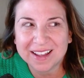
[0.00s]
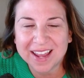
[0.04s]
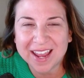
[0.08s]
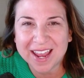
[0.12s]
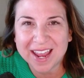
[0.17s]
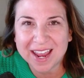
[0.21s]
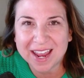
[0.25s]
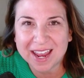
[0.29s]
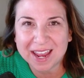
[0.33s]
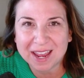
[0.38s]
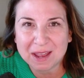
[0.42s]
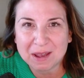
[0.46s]

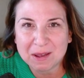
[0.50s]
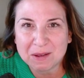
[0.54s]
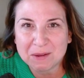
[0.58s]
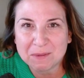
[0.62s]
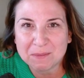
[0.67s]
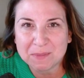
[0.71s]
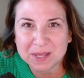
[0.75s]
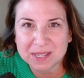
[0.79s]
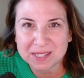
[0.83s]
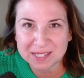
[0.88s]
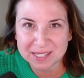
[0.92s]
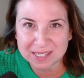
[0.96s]
a
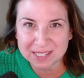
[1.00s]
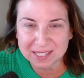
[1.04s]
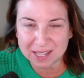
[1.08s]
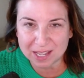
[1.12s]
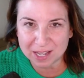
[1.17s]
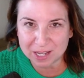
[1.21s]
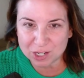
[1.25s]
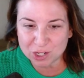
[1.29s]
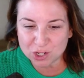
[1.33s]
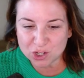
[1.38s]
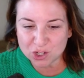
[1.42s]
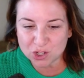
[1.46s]
business
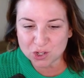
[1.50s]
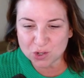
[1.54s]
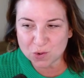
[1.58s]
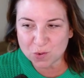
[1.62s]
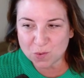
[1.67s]
lunch